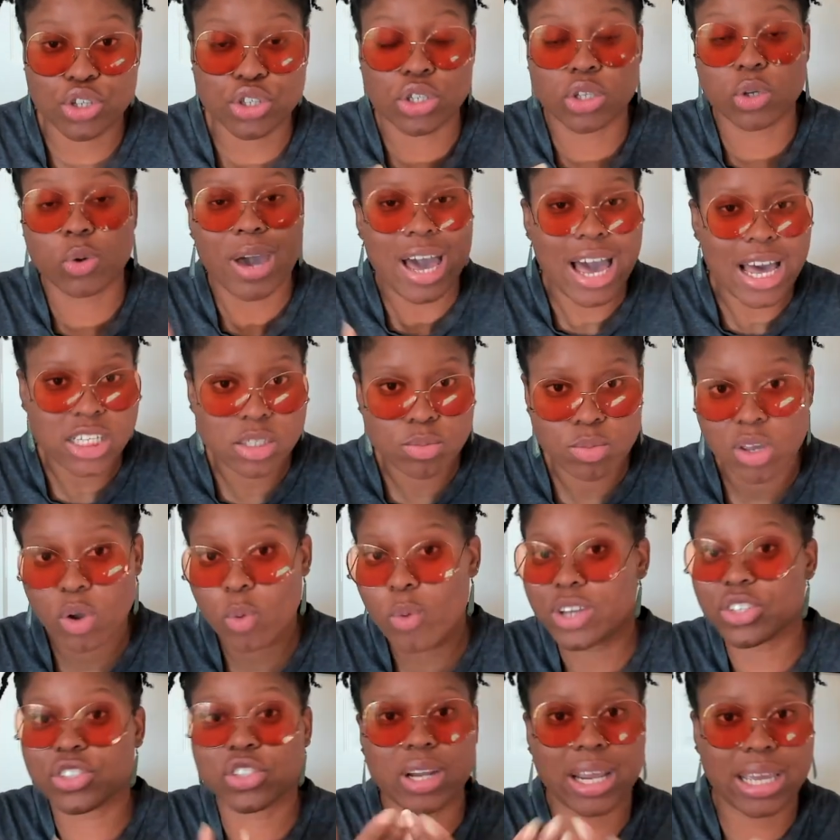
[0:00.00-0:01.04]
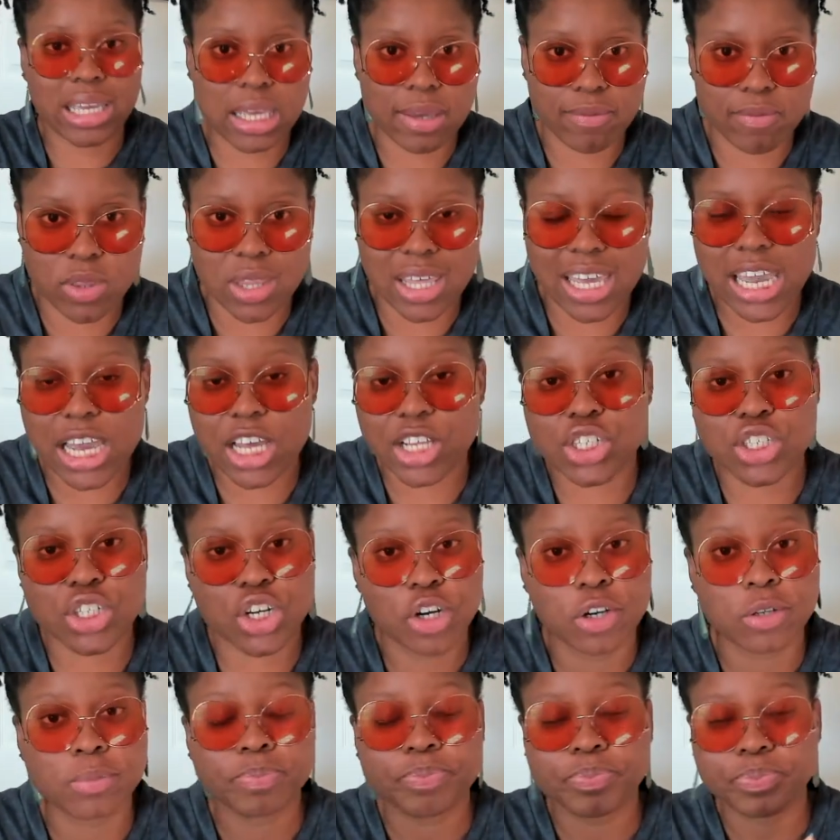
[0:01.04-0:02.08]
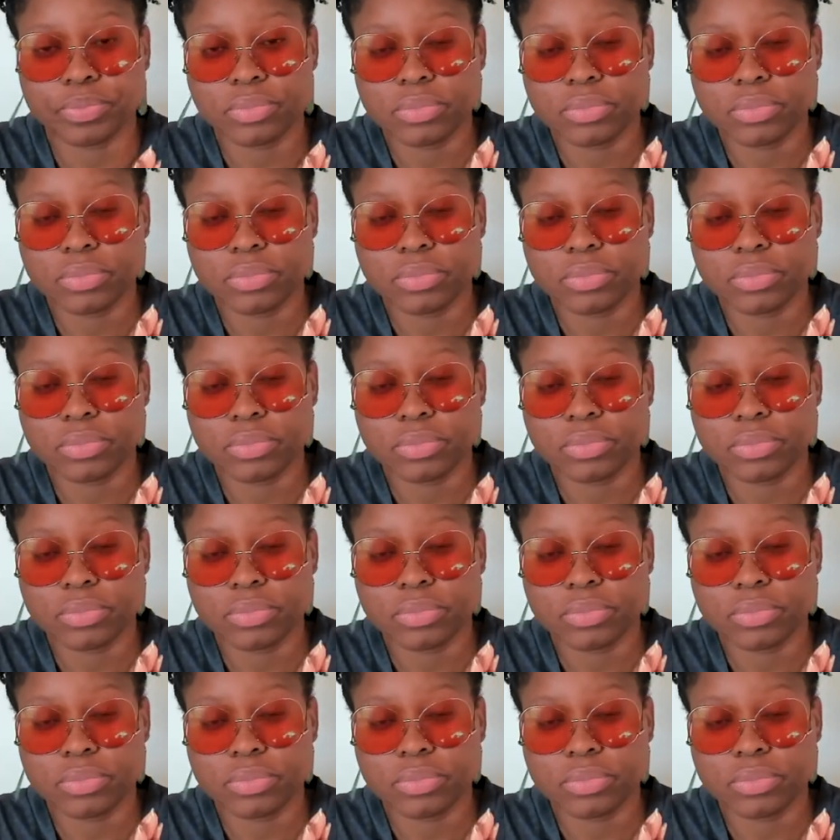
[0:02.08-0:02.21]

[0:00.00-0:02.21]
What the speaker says: So you ask me a question, I give you the answer.